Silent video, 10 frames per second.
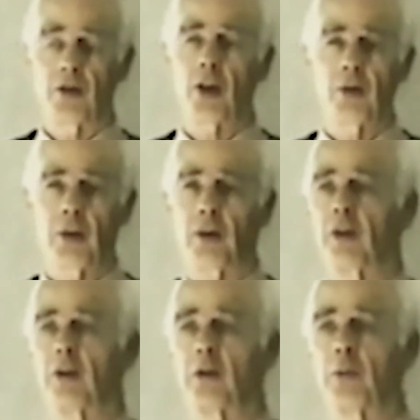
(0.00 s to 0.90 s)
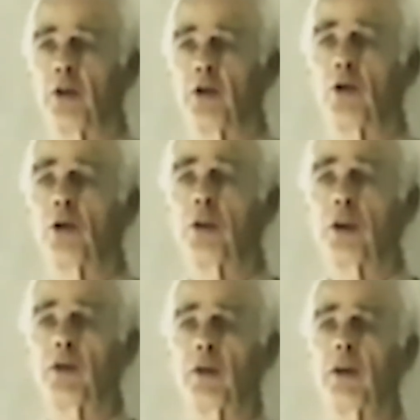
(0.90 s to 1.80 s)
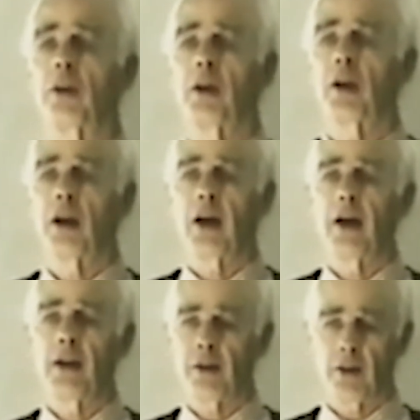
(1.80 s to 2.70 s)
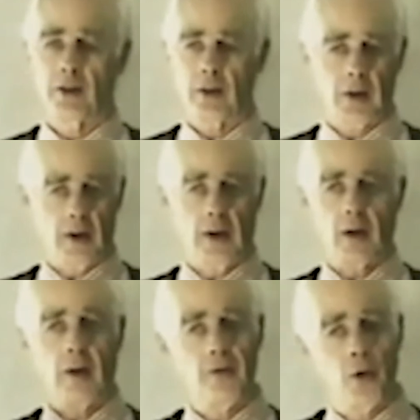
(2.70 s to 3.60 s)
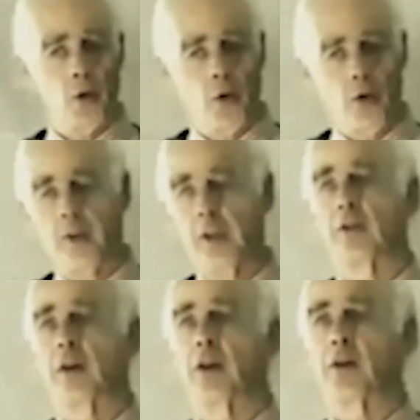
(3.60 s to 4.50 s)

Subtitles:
solvent. It's the most universal agent for the